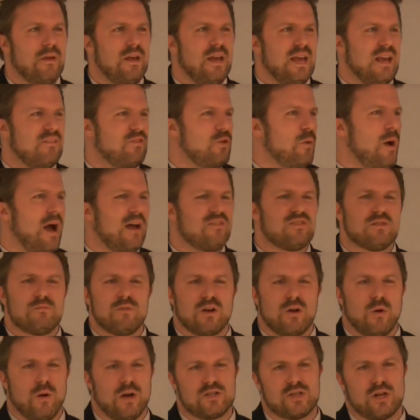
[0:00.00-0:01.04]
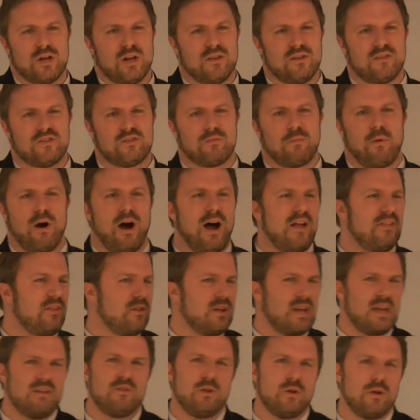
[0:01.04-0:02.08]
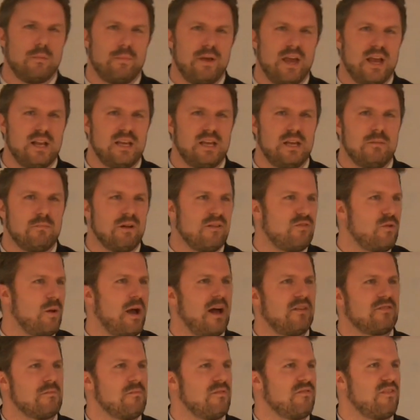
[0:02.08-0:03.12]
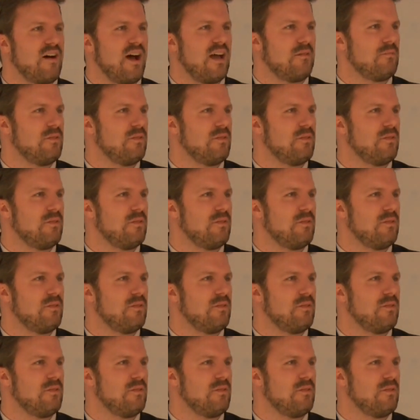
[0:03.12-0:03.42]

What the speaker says: If you ask them a question on the spot, they'll give you an opinion, but if you ask them 5